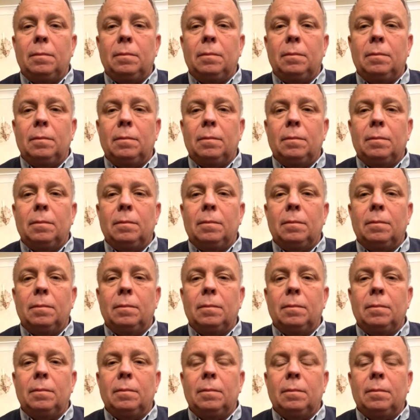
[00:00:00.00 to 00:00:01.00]

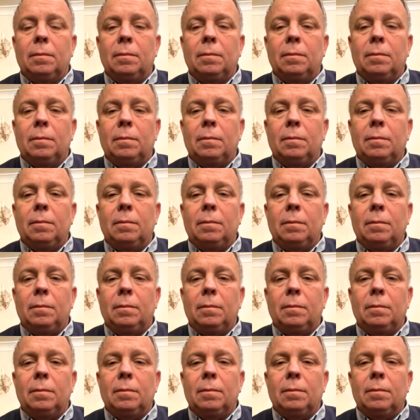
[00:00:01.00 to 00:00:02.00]

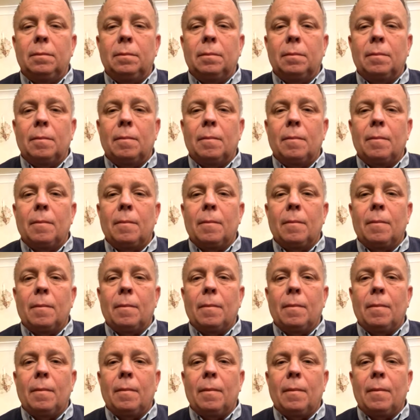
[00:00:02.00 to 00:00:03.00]

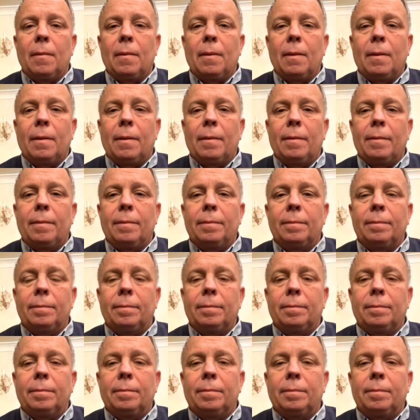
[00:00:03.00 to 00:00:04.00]

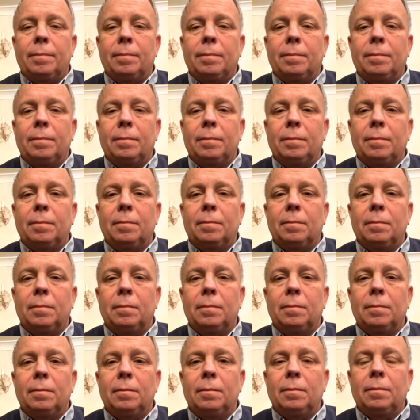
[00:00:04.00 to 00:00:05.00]

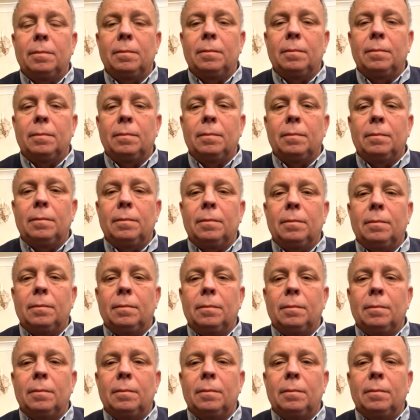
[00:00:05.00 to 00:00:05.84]
The person shown says nothing.